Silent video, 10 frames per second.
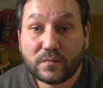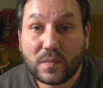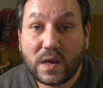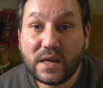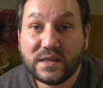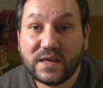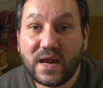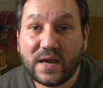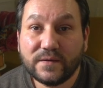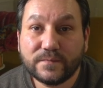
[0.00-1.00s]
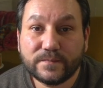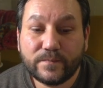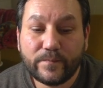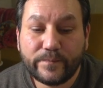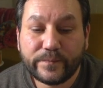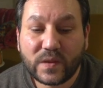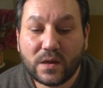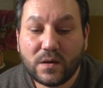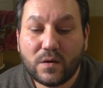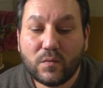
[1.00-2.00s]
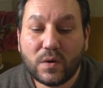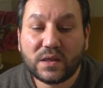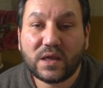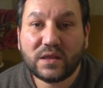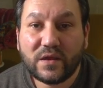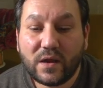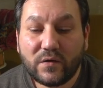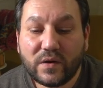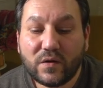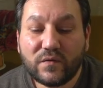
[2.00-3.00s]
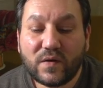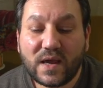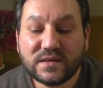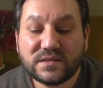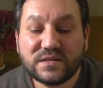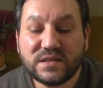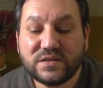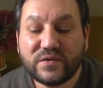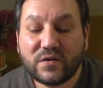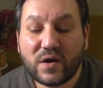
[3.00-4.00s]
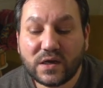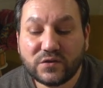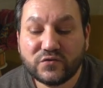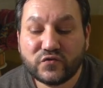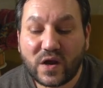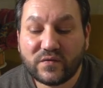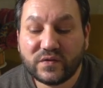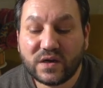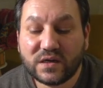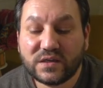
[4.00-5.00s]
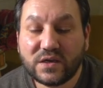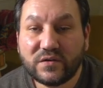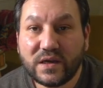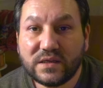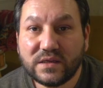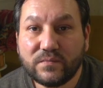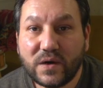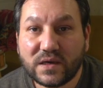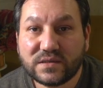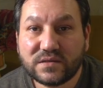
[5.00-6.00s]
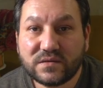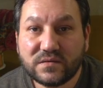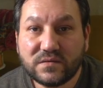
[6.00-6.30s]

89. What category of license is required to drive an articulated bus?